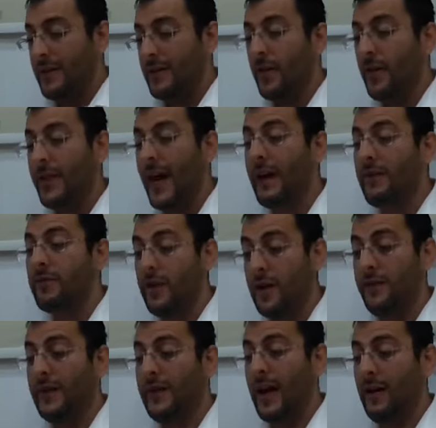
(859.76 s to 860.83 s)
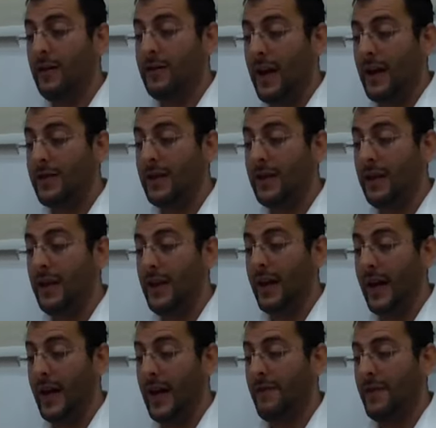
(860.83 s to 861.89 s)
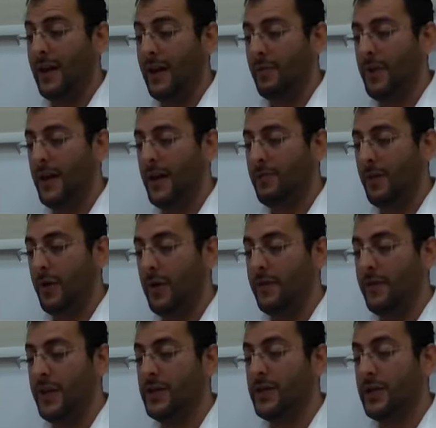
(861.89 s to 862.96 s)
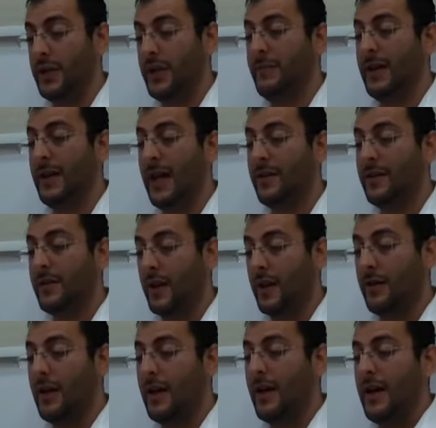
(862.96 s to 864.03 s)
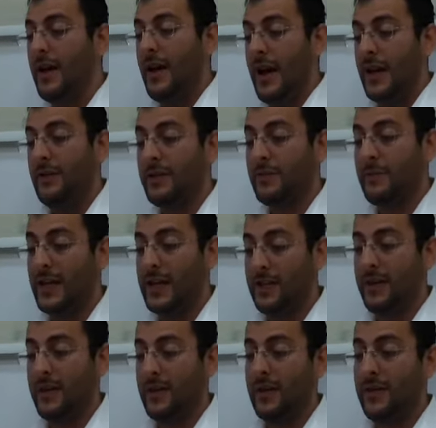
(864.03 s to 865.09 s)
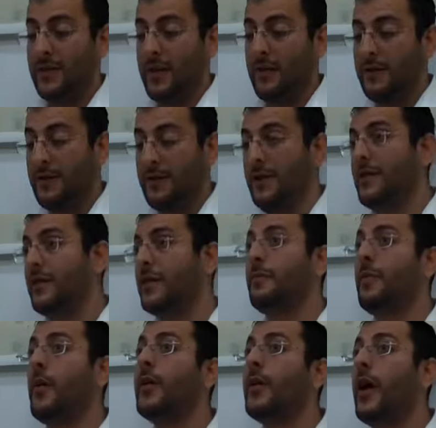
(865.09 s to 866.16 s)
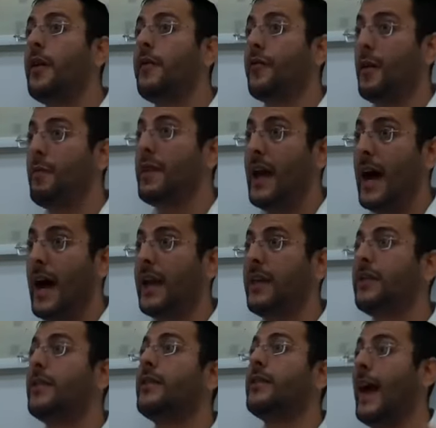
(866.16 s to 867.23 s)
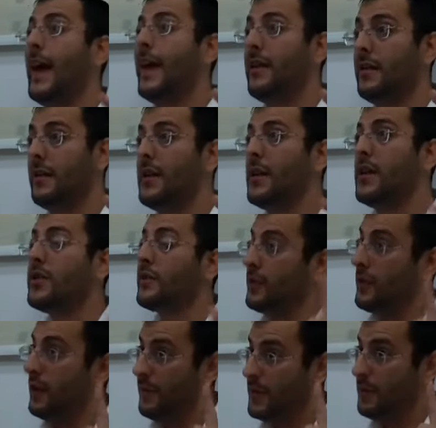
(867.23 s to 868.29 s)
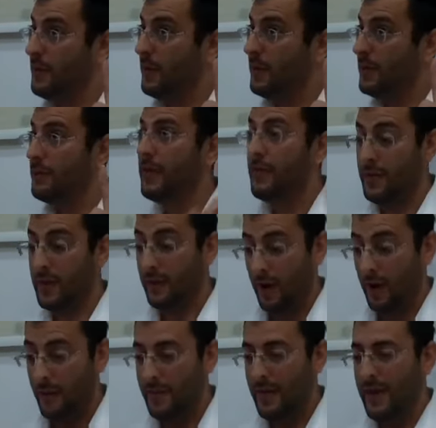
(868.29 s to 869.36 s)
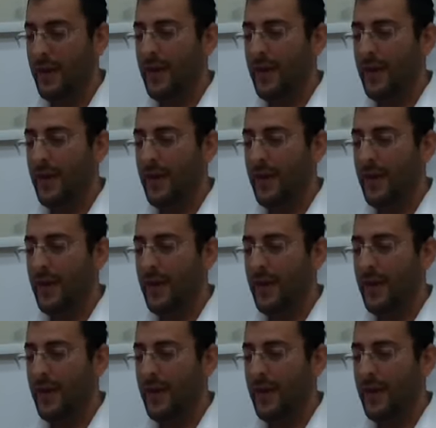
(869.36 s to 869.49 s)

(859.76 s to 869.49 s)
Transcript: So on that, Rava tells us, in Niach Evan al Bor, Asara, and he was mashing it to Asara. So this is the ball going from 9 to 10, just not from the bottom, but from the top